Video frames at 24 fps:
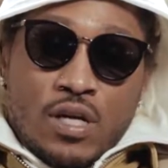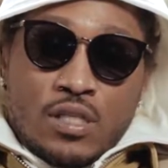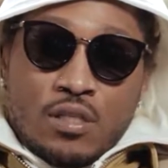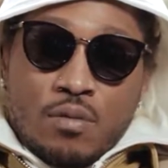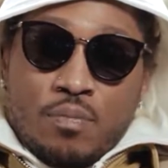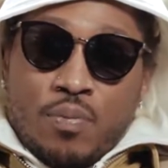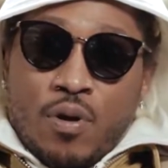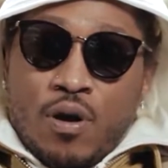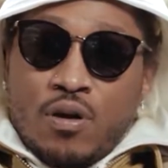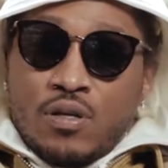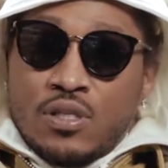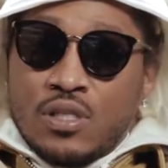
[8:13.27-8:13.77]
as a
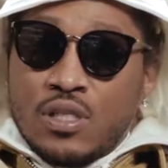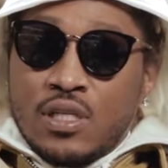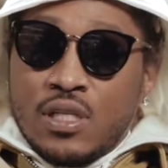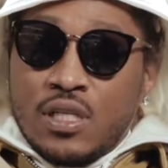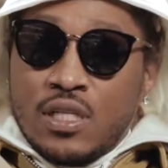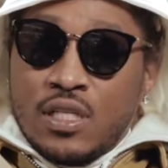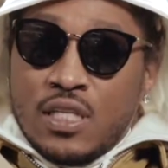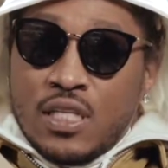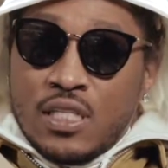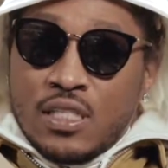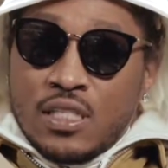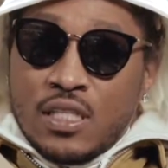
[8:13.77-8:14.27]
person
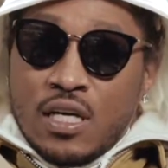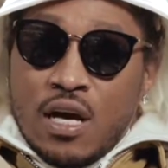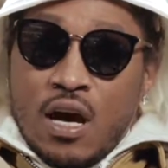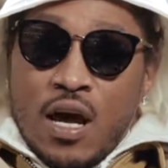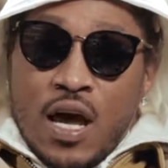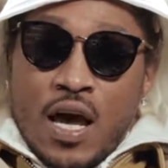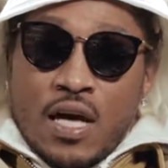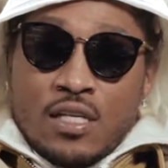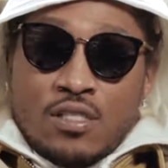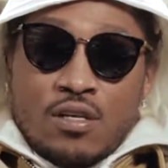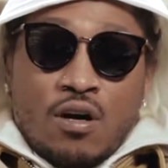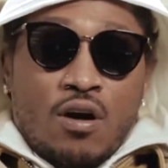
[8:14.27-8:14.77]
and just
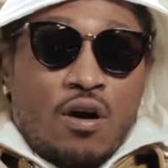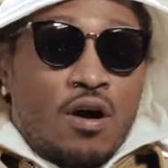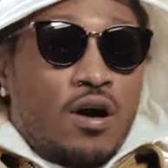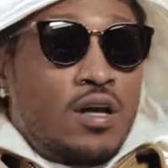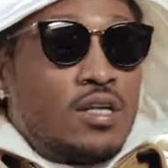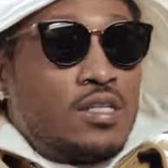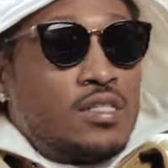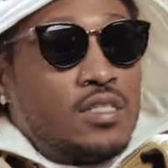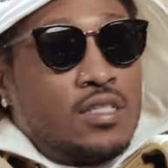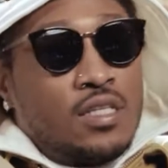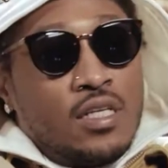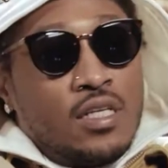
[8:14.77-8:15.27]
as an
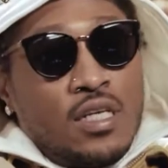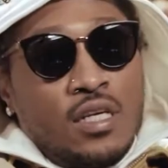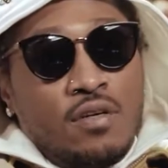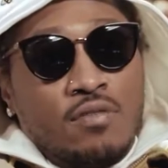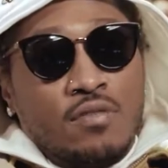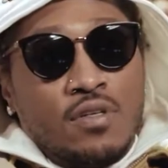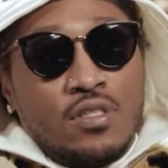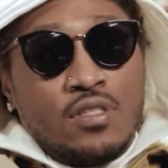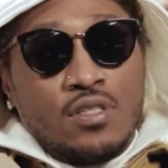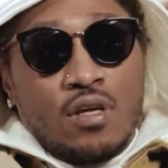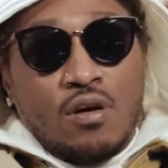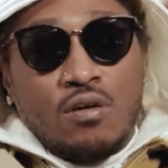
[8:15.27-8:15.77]
artist.
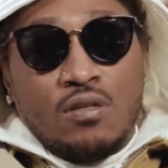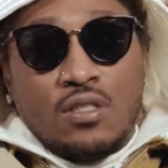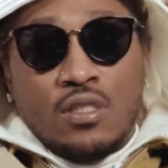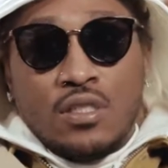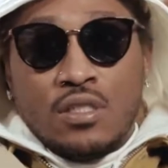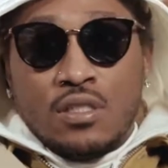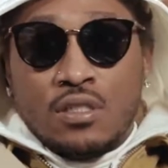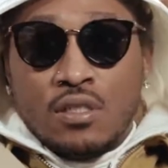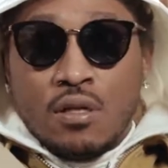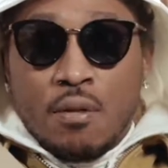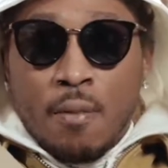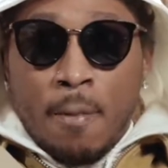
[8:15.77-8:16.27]
Even so, just